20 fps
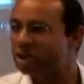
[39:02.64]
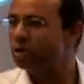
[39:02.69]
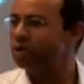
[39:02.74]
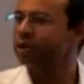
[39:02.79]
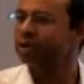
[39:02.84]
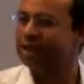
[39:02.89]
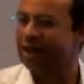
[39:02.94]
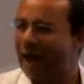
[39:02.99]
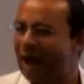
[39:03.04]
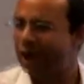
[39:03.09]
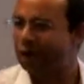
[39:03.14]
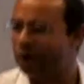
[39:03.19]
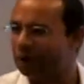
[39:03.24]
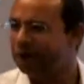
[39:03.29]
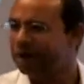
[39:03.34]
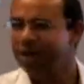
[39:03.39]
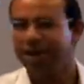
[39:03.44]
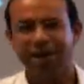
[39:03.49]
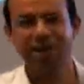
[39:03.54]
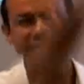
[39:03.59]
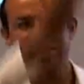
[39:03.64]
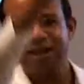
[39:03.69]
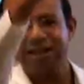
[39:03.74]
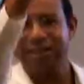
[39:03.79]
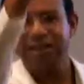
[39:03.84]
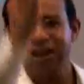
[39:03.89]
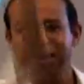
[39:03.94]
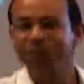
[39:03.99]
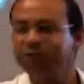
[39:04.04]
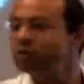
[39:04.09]
in Cairo. He says,
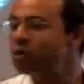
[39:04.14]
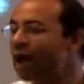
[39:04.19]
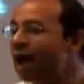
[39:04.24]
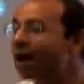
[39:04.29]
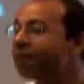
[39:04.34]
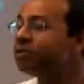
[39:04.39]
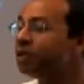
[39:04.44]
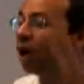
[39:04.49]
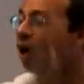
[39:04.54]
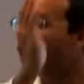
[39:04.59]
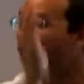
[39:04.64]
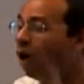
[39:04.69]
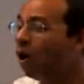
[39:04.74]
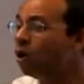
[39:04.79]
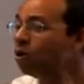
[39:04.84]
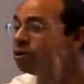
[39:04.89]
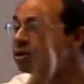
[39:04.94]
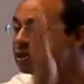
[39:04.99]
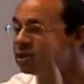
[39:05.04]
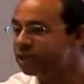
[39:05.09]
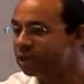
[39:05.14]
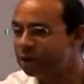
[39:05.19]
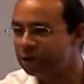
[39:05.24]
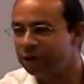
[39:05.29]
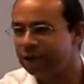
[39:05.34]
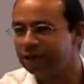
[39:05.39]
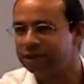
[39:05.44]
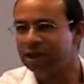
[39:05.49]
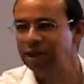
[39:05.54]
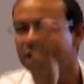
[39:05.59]
if you have the whole
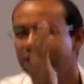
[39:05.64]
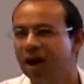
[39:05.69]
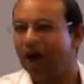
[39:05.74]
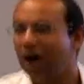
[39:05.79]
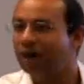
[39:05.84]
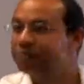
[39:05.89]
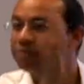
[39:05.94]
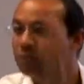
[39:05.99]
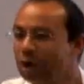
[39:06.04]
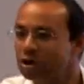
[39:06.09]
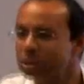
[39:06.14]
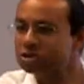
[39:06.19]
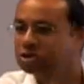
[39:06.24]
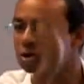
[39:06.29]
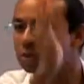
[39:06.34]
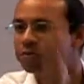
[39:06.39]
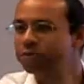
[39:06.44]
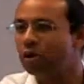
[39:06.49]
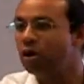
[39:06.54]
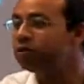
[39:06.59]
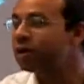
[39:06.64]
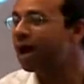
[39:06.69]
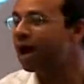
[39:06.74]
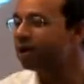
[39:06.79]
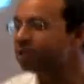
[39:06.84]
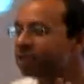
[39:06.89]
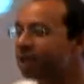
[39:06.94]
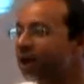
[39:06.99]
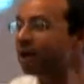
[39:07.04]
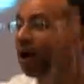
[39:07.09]
series of personal
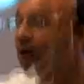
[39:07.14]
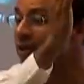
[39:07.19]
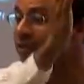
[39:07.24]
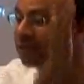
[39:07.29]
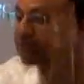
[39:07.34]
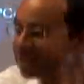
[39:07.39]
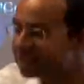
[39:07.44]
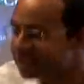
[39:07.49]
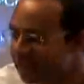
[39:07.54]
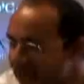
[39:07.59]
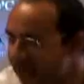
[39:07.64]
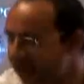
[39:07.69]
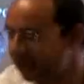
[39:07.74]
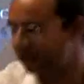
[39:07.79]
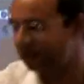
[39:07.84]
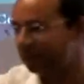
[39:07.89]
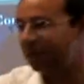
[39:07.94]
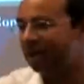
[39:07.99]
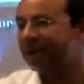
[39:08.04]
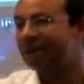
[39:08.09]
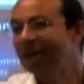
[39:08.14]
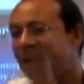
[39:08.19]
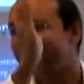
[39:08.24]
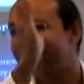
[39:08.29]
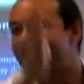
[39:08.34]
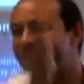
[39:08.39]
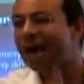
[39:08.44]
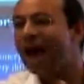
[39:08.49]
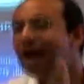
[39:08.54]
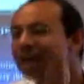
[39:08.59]
pronouns that are the same,
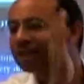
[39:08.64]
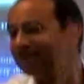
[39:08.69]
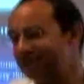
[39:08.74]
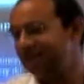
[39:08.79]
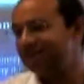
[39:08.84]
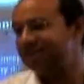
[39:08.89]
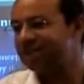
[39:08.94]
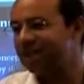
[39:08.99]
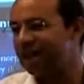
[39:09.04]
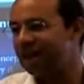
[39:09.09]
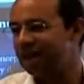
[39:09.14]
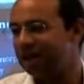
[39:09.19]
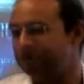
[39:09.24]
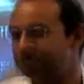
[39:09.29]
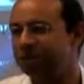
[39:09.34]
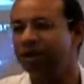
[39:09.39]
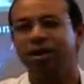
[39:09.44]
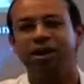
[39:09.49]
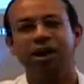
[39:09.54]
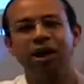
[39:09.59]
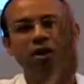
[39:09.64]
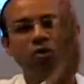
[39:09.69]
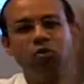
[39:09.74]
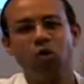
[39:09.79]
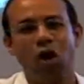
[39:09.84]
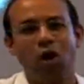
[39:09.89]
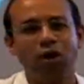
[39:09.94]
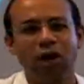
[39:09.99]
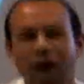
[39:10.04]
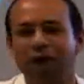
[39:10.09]
exactly the same, in
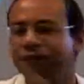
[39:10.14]
Wolof